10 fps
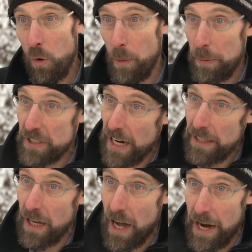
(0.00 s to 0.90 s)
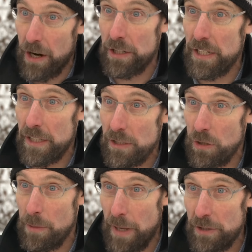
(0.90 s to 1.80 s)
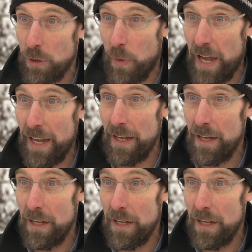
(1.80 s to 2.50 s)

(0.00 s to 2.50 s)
or protect the high Arctic that's going to melt away.